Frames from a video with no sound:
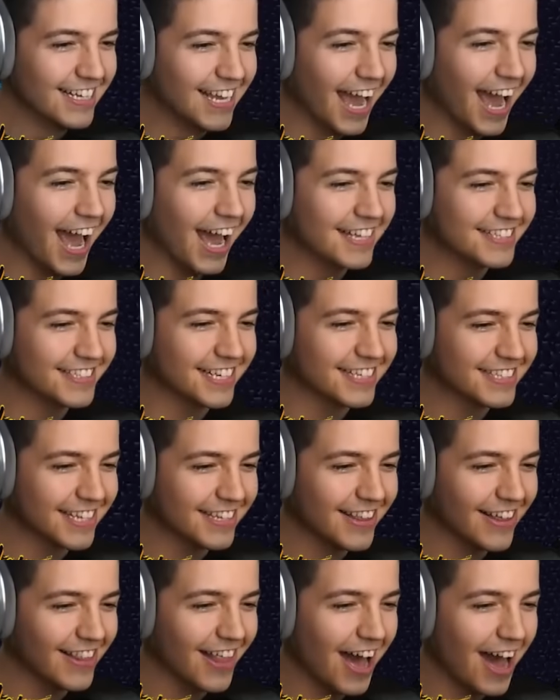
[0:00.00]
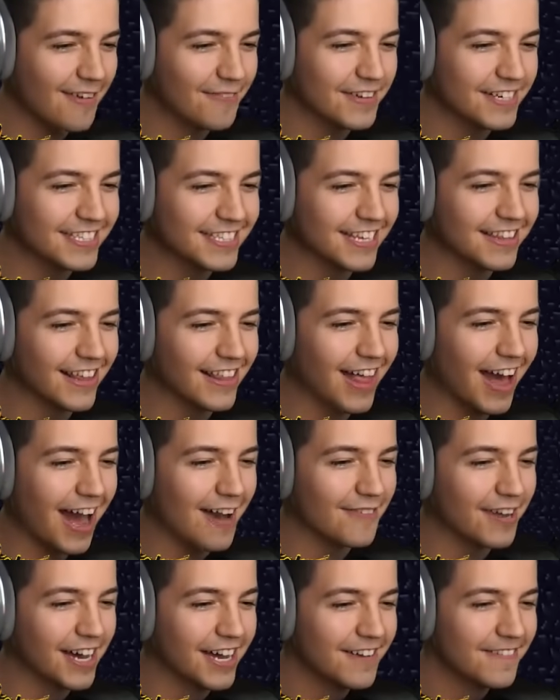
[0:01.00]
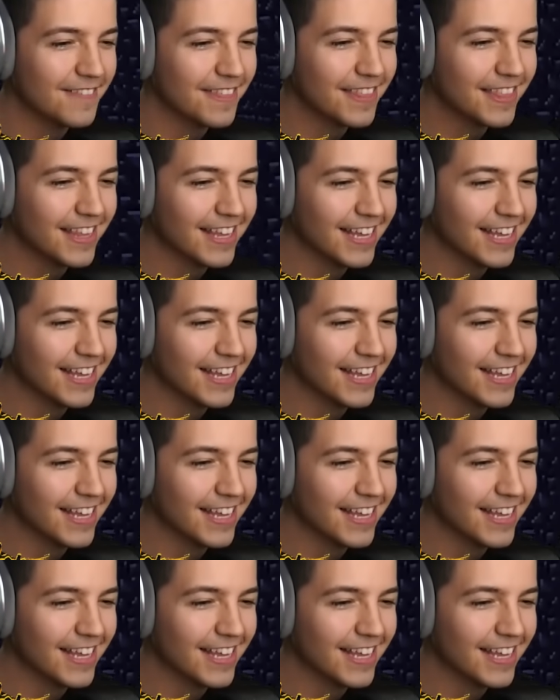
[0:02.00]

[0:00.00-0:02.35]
Yes, he's in the lava. He's in the lava.